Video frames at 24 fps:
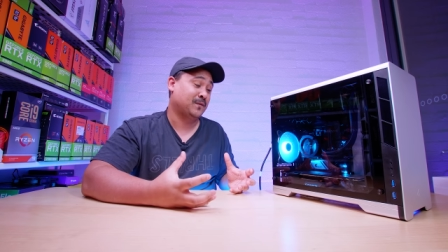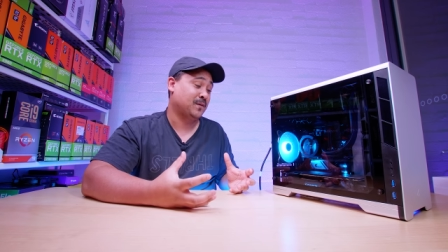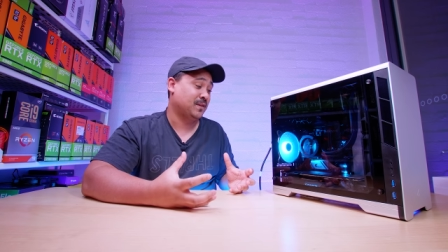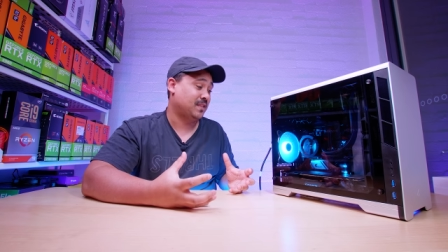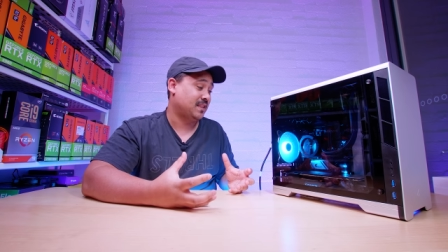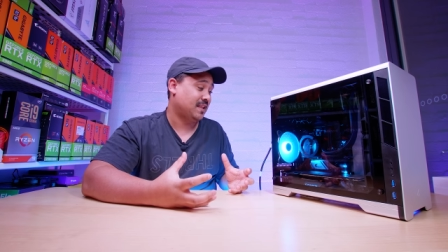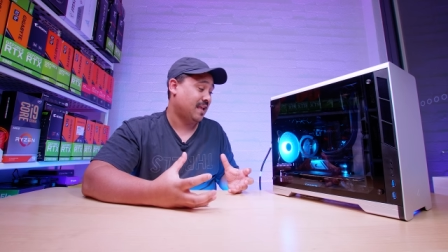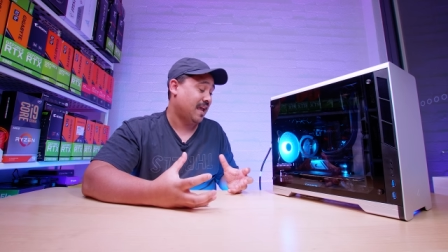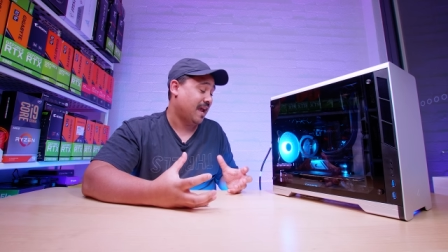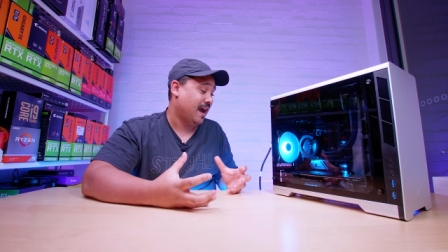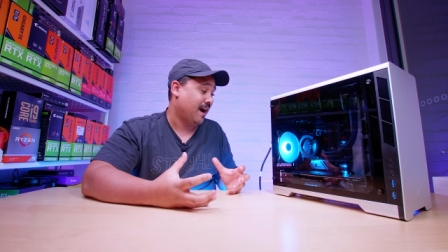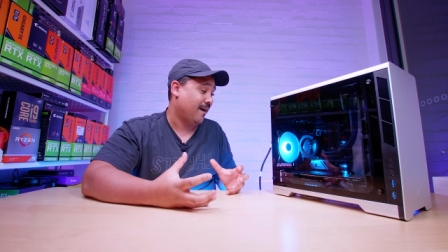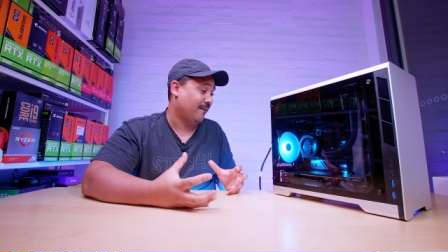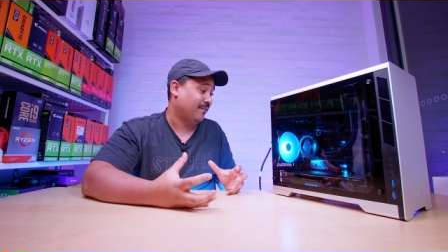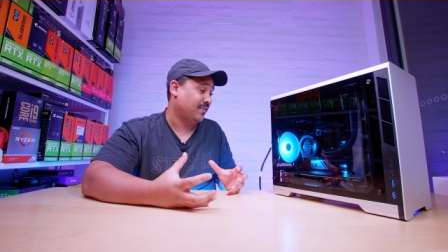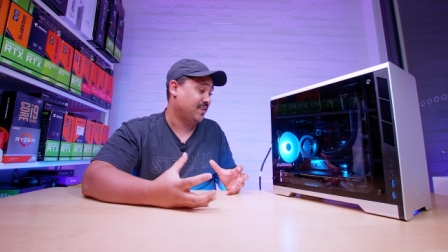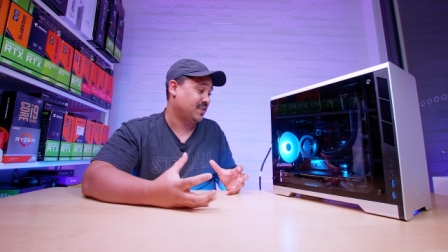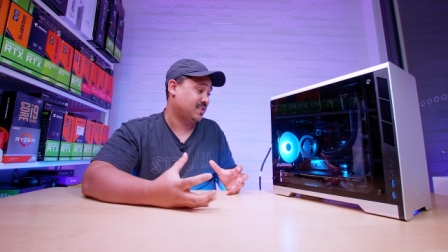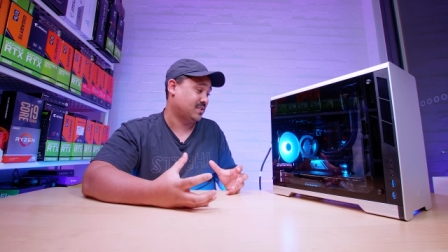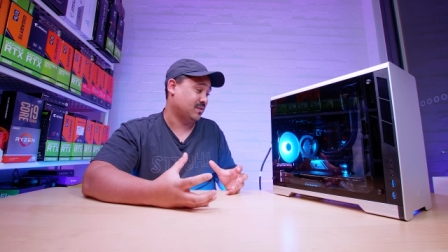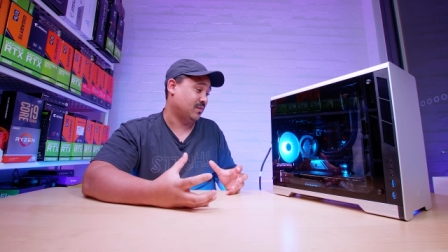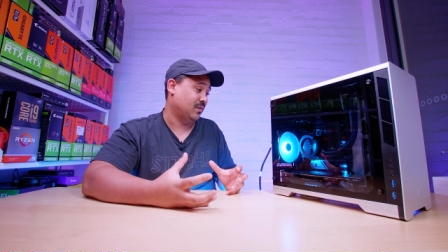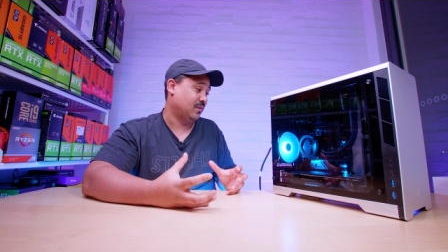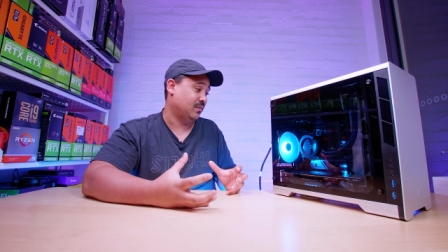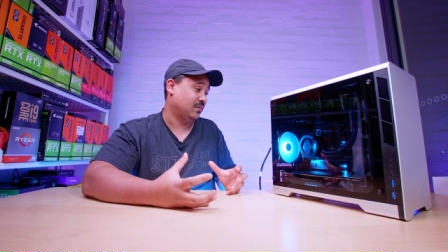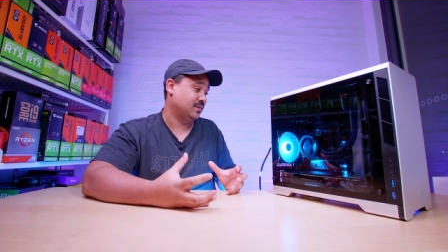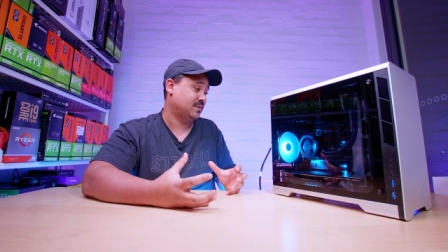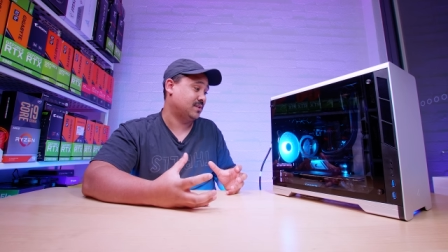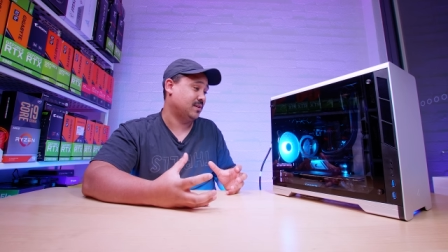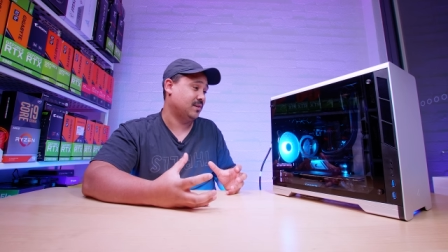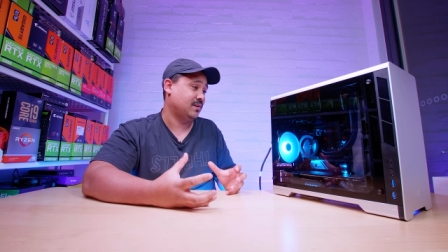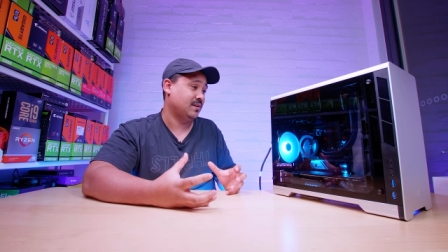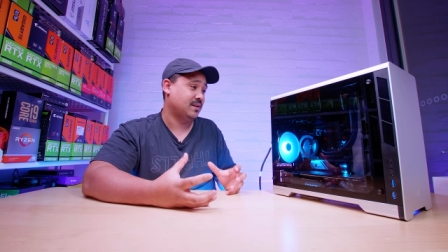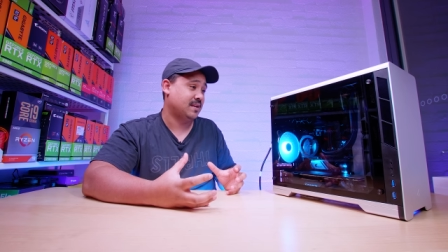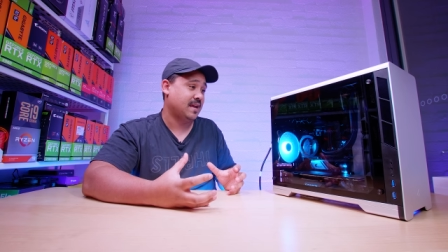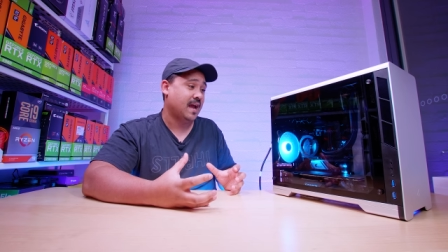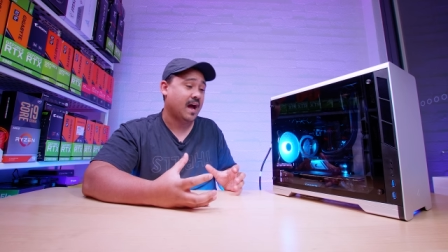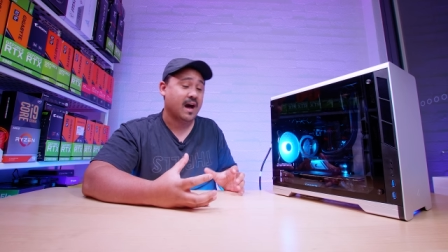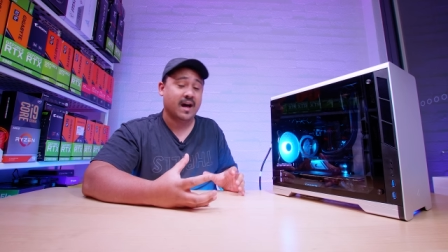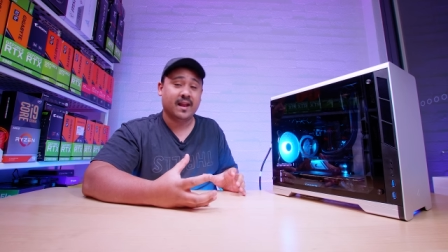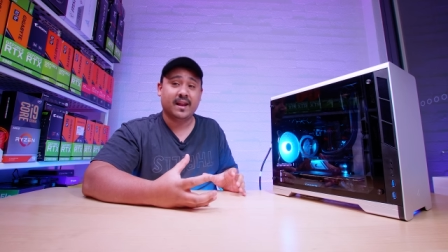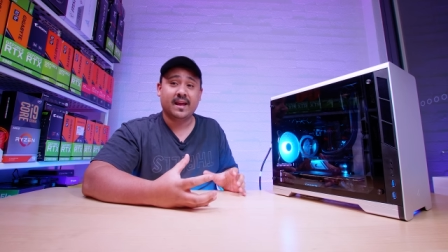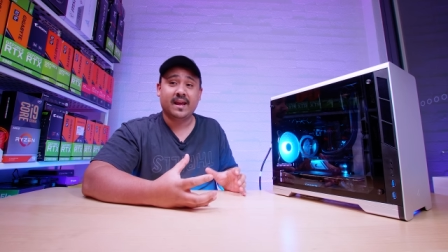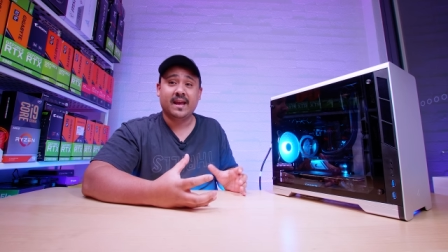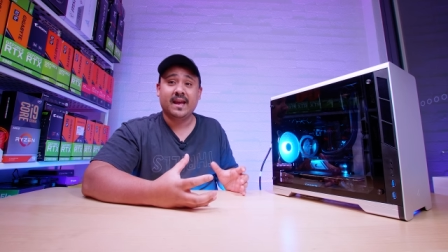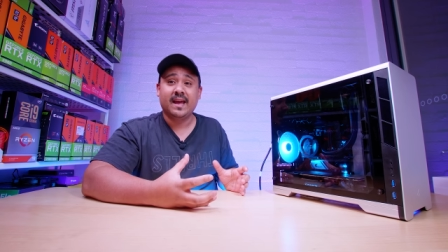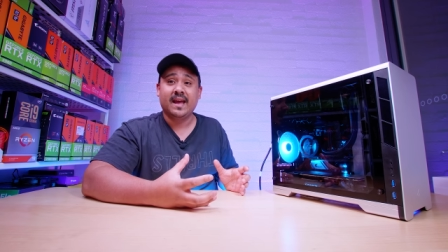with how this all turned out.